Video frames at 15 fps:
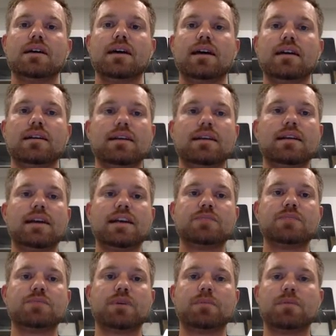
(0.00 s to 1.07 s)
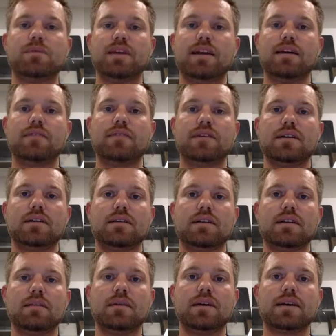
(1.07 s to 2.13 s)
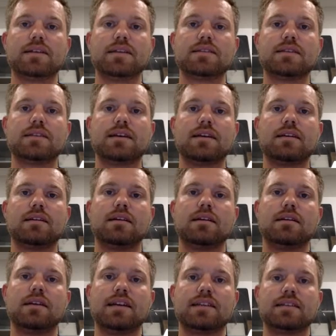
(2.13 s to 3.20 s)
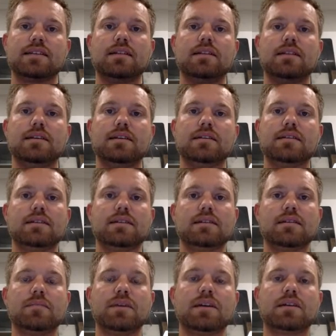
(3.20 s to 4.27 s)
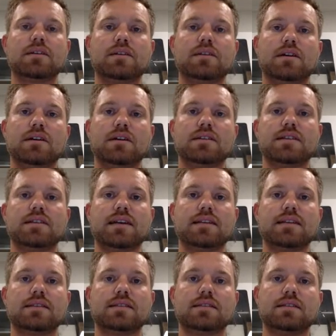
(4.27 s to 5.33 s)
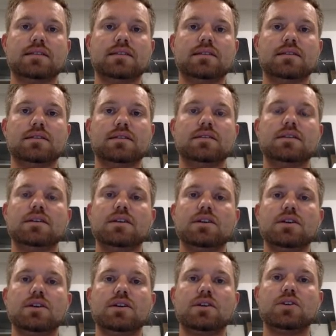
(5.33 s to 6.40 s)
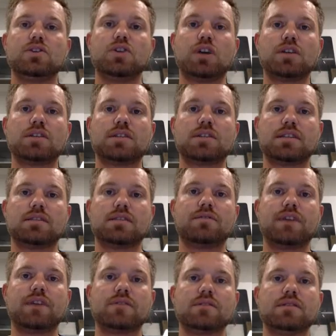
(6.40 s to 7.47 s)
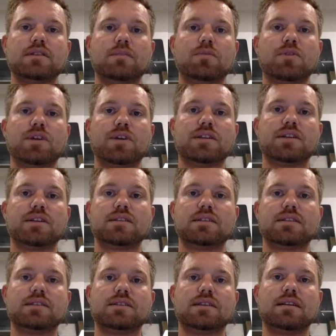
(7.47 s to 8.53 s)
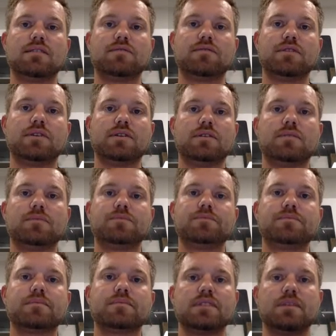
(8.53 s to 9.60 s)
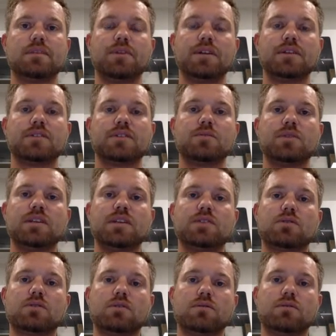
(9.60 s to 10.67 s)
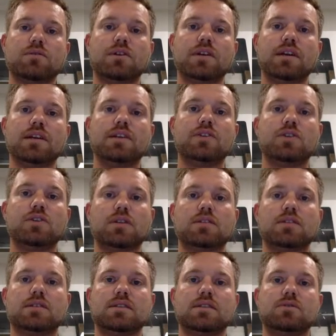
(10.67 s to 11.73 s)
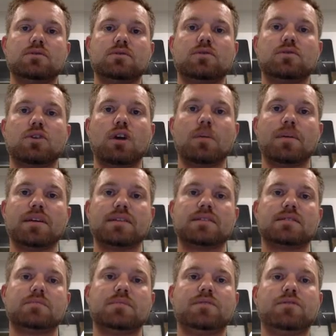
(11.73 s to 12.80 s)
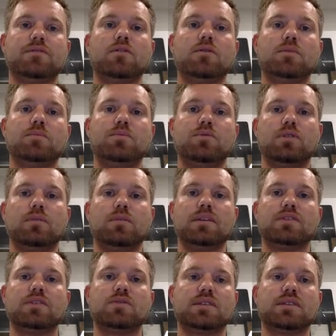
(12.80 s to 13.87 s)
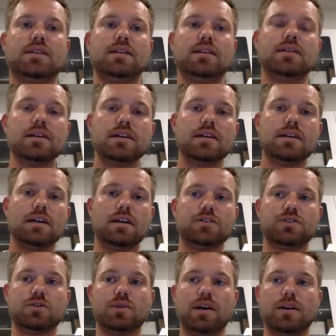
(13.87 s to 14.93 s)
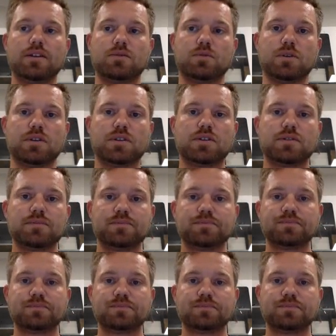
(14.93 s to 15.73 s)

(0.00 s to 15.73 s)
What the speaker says: And then the last problem we have here in Denmark is that Excel here in Denmark understands dots as 1,000 separators instead of separators, so we need to convert any dots into commas before we put them into Excel. I'll show you how this works.